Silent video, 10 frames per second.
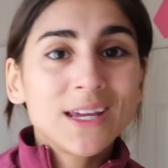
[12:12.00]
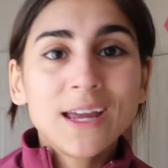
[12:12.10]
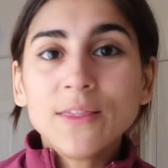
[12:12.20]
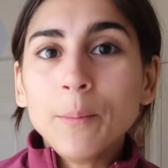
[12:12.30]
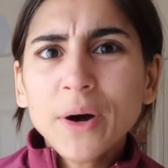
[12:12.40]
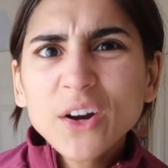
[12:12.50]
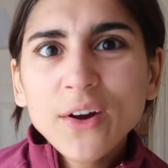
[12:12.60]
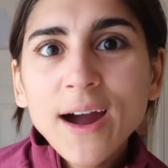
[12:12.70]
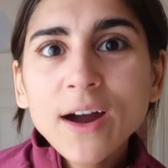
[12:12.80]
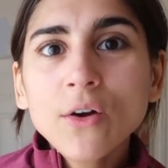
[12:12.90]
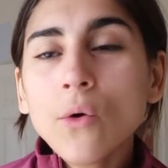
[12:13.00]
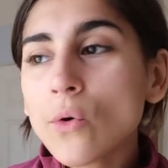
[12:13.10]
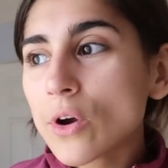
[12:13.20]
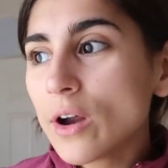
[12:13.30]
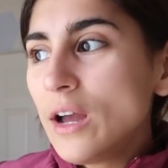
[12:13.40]
like in the butt crack
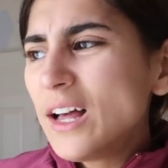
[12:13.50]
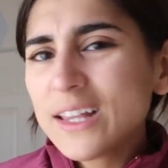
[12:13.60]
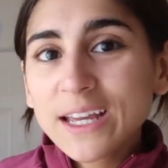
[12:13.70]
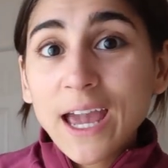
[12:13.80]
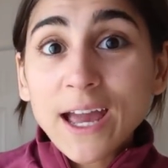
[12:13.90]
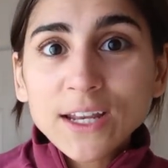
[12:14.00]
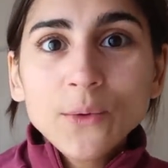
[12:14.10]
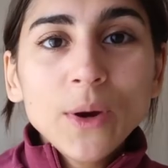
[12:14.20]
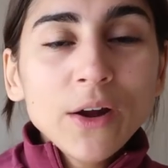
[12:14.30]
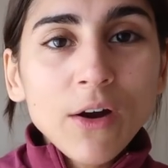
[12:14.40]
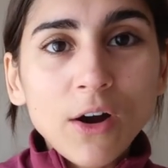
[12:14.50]
or like anywhere